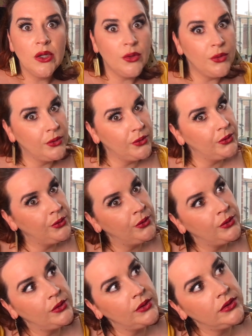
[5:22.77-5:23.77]

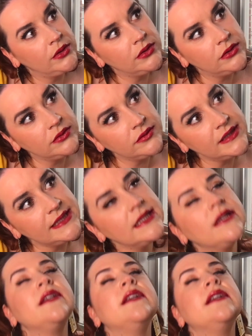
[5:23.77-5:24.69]
Ooh, resiliency.